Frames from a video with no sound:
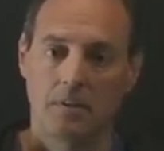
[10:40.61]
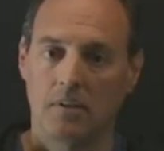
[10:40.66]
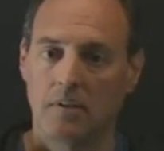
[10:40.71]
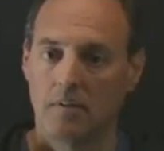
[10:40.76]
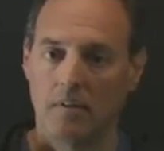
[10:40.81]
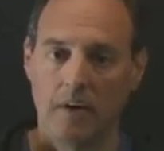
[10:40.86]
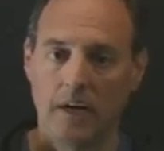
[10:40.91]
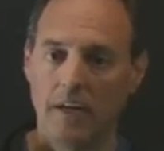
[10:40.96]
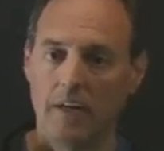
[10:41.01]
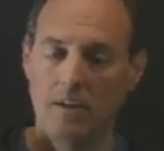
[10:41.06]

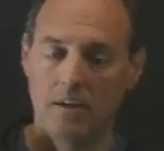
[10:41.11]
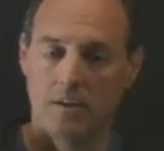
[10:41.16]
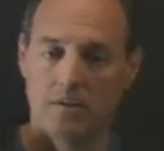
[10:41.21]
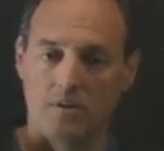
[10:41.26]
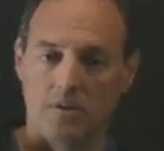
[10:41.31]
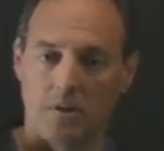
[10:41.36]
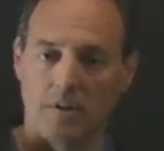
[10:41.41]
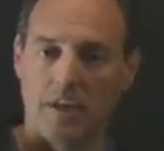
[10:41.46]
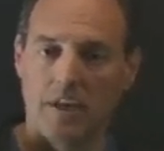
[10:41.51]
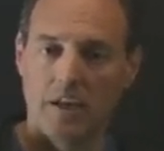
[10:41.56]
right?
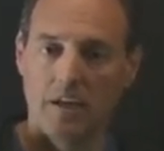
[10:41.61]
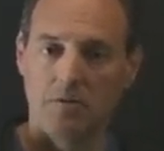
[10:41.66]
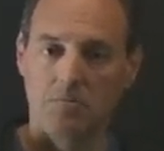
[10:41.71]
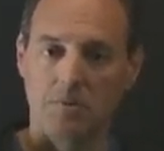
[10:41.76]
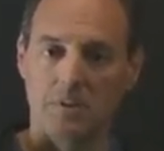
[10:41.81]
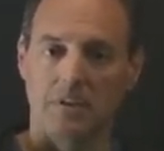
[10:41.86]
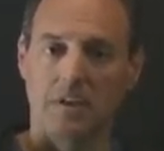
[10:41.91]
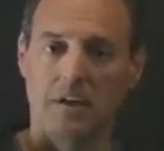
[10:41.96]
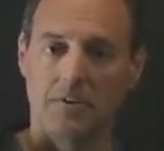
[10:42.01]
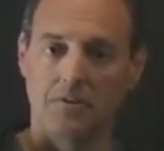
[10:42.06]
So that gives
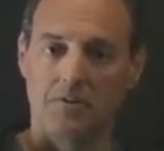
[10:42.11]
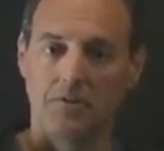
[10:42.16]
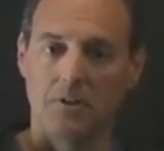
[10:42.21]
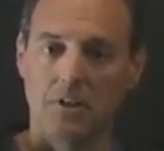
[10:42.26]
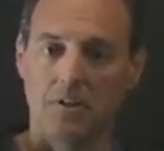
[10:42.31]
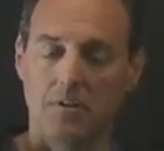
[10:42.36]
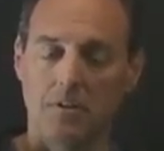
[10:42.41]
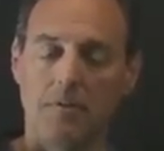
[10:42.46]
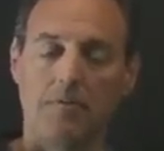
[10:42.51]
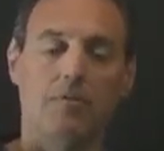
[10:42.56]
me delta t
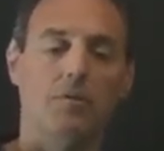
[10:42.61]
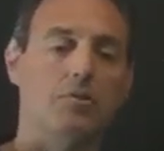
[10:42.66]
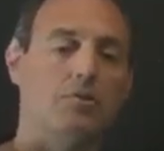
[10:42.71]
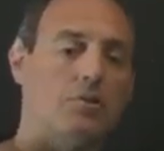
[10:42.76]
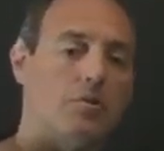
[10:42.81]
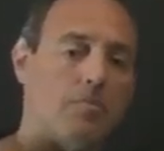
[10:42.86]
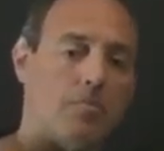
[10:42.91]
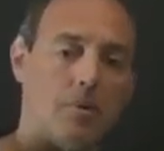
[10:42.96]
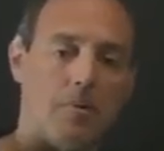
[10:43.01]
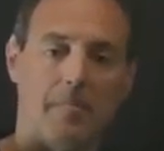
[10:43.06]
into the
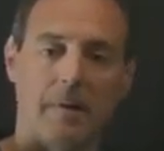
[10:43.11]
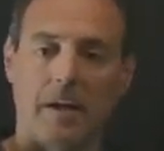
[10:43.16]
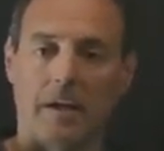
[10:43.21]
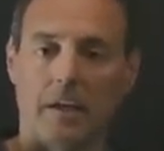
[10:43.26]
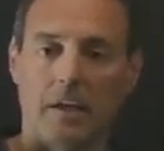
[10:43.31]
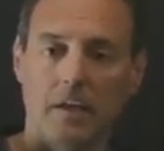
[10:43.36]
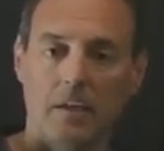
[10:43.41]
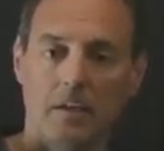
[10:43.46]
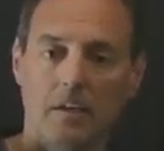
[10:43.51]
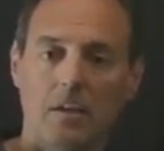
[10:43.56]
future, put it
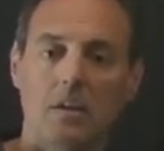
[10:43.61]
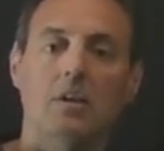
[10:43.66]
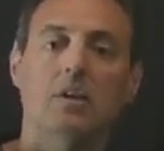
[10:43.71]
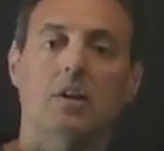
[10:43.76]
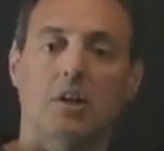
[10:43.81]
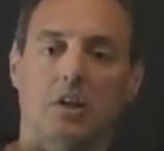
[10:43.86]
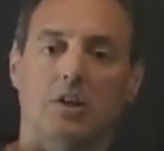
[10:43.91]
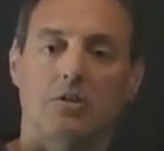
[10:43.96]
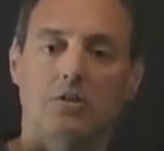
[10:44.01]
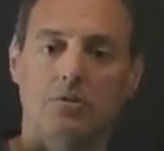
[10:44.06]
back in,
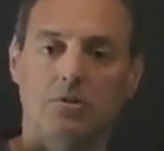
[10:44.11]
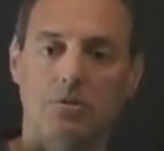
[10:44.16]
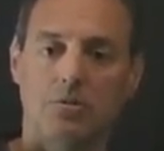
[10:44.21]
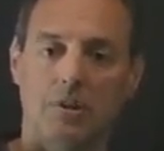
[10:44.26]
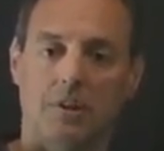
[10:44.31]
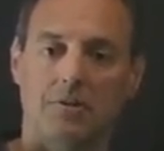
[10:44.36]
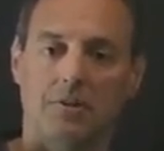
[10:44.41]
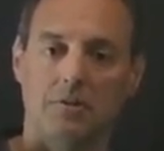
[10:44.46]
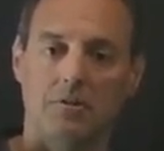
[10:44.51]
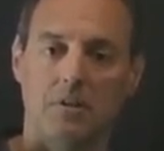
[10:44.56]
2
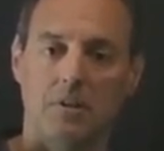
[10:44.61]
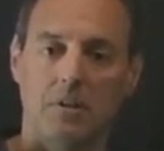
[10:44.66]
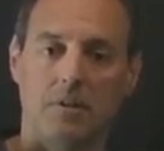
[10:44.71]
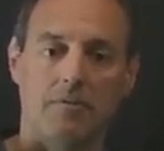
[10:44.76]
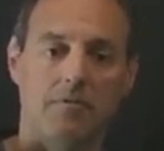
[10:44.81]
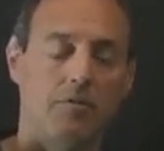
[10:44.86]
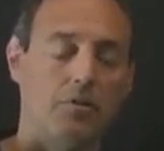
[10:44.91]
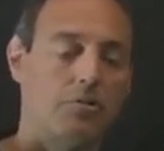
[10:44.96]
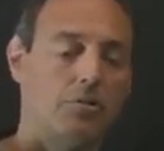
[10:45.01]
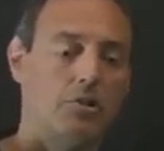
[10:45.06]
delta t in the
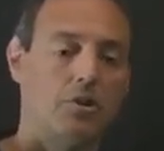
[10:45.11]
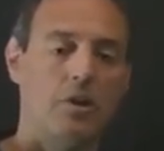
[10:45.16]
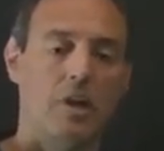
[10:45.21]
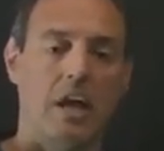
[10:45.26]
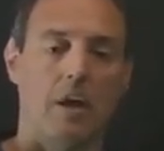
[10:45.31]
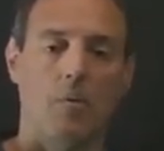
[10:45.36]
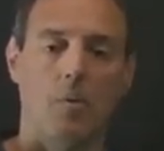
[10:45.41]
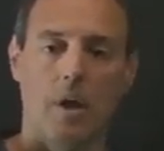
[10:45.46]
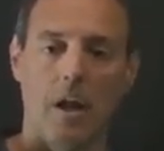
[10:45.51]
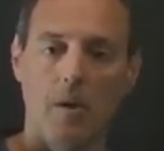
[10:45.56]
future.
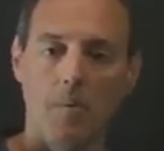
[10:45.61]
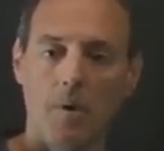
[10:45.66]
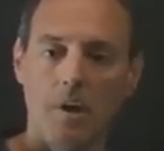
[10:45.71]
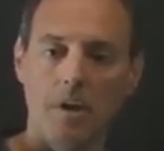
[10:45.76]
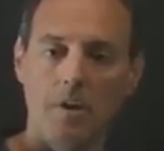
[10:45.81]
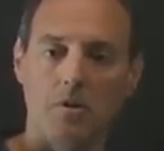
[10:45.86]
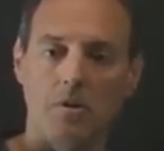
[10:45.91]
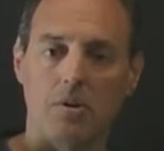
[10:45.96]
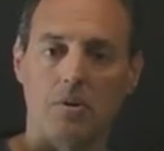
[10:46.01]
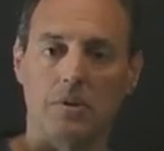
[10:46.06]
And what I want
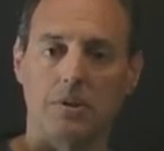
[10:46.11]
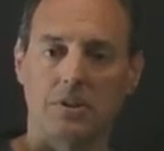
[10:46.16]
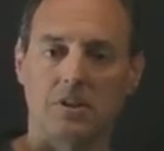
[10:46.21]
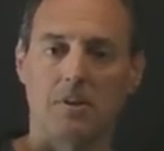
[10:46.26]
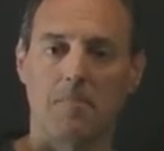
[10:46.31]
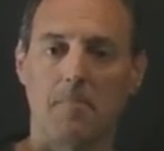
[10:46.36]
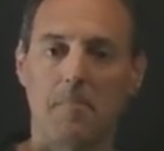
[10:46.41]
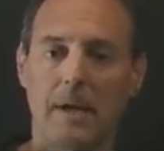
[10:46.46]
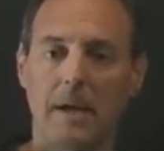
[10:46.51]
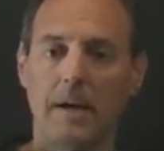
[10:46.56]
to do is
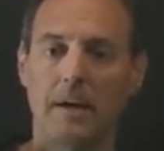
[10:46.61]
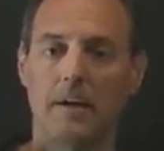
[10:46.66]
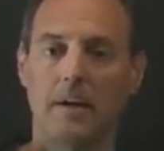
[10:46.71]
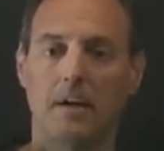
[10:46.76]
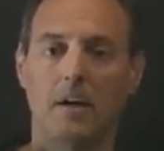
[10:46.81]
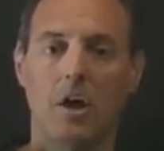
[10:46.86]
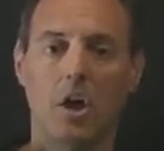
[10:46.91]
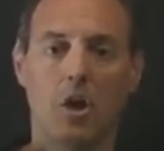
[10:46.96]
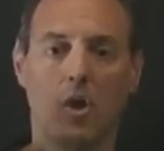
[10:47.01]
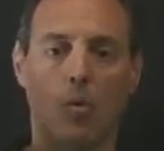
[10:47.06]

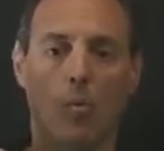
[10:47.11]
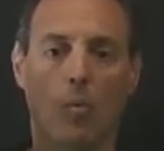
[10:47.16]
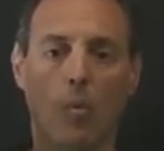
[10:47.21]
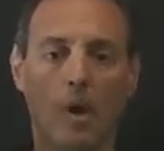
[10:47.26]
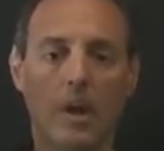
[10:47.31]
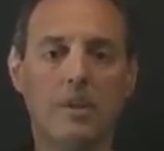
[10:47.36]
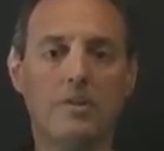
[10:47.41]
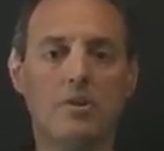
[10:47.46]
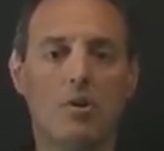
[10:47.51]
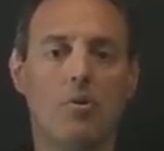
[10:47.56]
compare
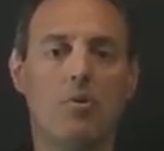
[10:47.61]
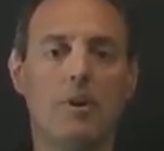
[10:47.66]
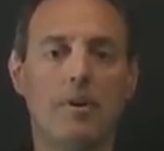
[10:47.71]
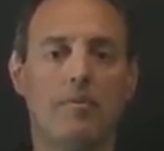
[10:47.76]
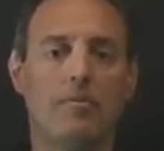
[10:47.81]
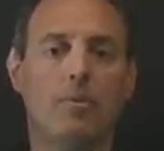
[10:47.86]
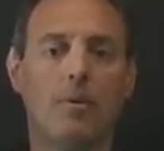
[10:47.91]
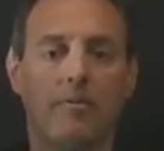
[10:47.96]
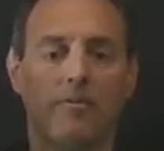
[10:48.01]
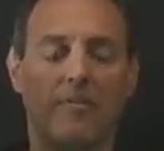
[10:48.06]
what does
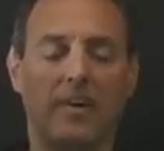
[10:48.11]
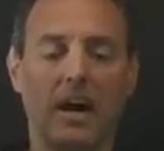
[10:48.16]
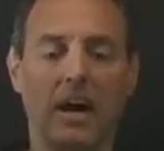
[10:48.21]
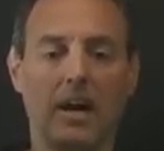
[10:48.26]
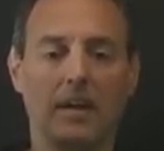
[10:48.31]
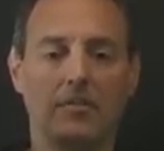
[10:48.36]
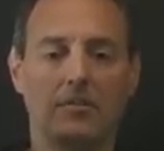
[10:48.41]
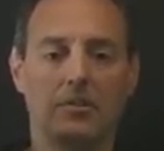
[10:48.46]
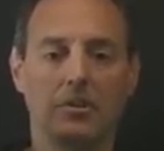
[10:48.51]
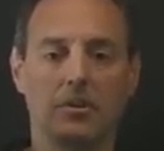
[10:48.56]

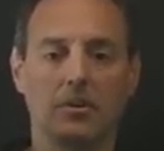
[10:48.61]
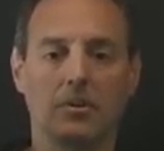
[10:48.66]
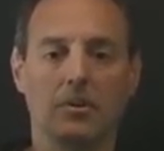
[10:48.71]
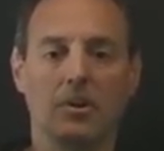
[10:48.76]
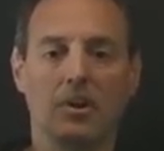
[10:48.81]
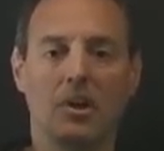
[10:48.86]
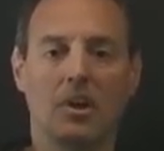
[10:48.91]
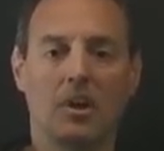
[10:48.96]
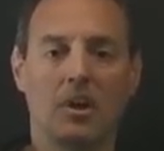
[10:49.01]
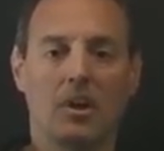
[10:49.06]
ODE45
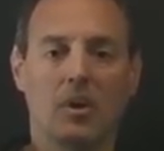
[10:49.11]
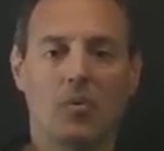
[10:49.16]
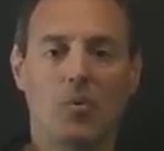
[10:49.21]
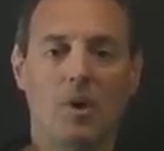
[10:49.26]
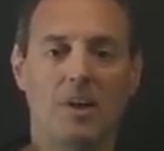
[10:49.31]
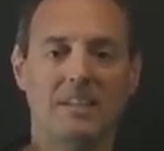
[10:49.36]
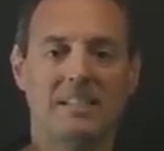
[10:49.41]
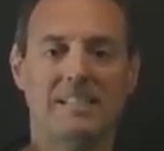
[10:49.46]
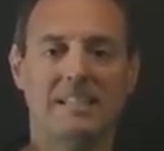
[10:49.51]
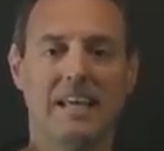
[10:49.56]
do where
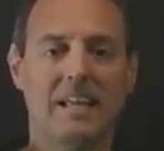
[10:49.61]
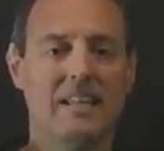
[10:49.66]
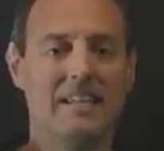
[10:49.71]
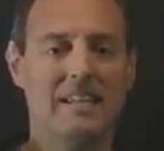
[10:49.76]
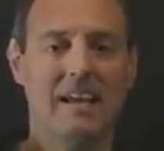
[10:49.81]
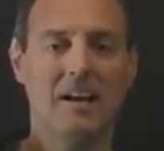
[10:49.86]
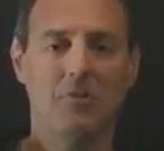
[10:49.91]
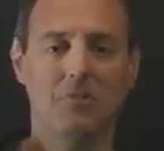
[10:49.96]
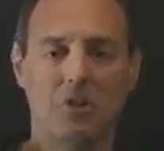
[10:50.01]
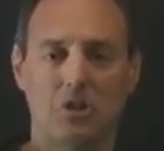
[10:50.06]
it's set
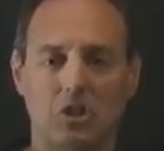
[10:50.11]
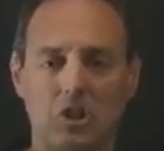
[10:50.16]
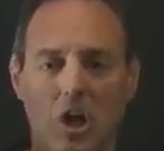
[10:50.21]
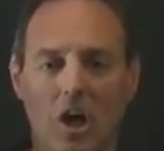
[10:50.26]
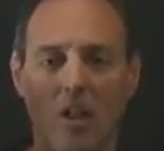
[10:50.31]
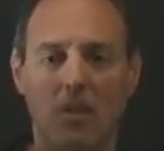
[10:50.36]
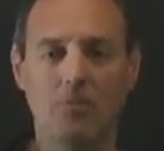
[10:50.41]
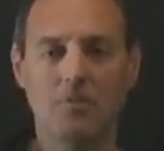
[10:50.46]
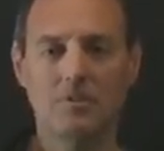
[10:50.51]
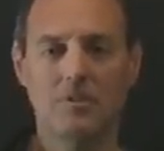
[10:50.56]
down to
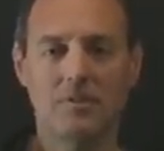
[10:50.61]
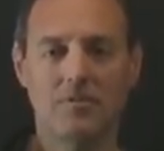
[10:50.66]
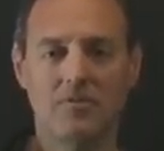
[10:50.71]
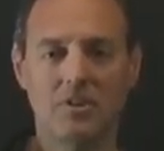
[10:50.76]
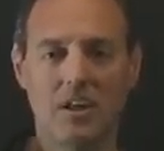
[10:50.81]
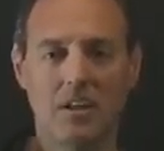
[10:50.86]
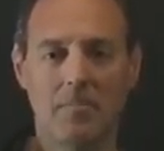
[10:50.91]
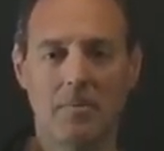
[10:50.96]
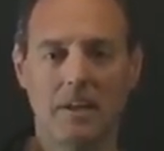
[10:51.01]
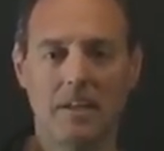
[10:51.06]
tolerance of
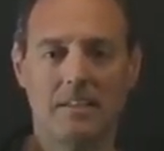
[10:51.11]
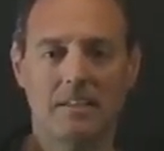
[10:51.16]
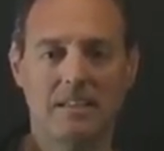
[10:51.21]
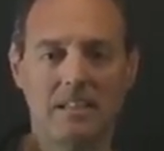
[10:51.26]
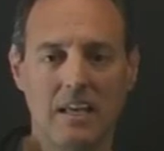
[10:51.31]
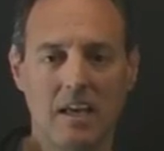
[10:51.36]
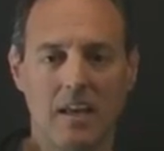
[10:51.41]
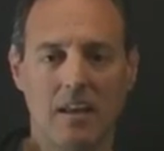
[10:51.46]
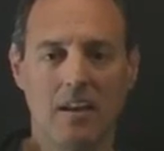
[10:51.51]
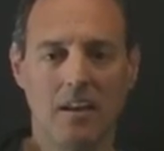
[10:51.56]
10 minus
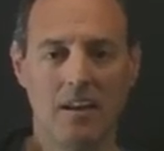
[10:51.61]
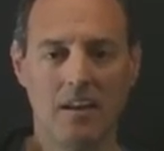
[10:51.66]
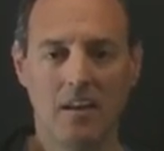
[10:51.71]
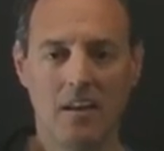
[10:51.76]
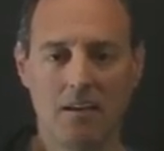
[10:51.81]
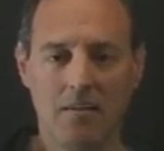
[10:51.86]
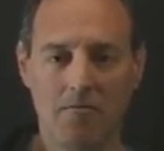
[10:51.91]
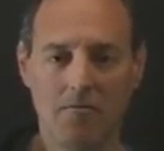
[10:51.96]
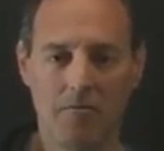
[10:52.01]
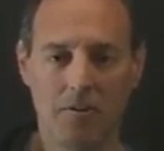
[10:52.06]
10
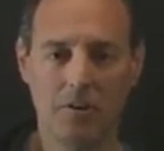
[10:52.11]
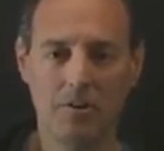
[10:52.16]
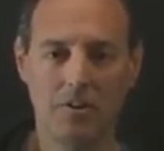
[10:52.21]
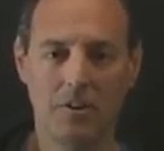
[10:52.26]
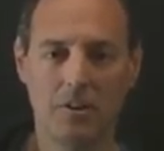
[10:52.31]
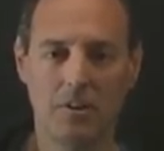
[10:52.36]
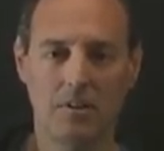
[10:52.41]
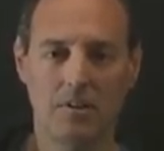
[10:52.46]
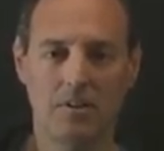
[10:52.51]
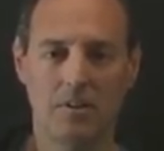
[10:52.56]

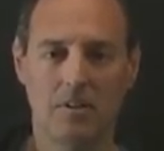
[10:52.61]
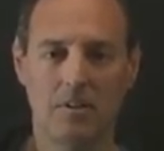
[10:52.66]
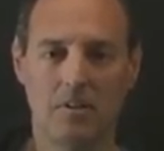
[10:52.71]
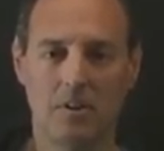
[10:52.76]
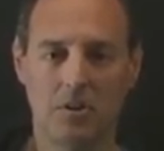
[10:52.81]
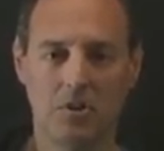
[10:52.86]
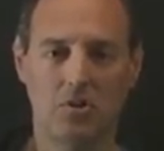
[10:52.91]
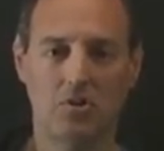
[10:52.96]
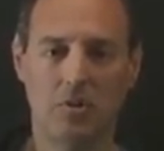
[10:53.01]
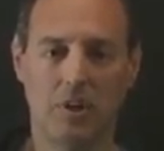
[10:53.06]
versus
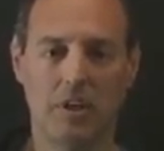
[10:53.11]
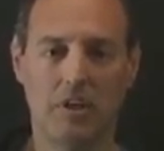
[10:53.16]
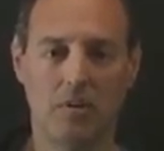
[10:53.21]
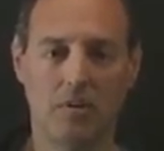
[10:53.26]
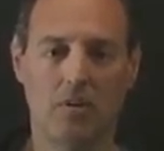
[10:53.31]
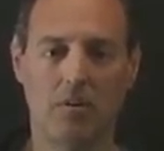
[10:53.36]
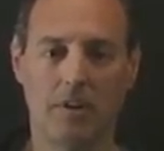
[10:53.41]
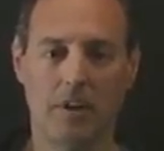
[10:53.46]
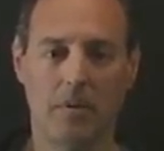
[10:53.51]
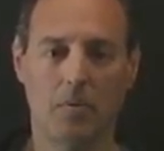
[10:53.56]
this trained
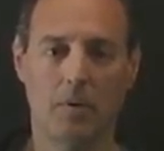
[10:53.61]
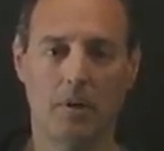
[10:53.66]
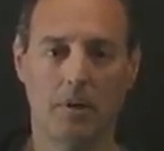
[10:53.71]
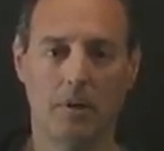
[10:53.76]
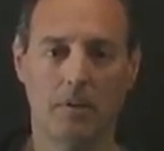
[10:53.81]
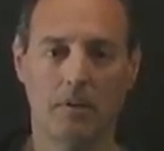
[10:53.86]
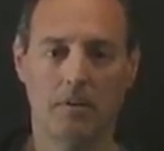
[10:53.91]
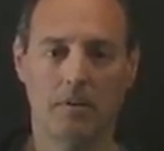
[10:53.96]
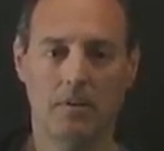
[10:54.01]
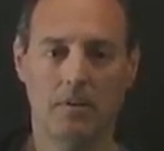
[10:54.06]
neural network.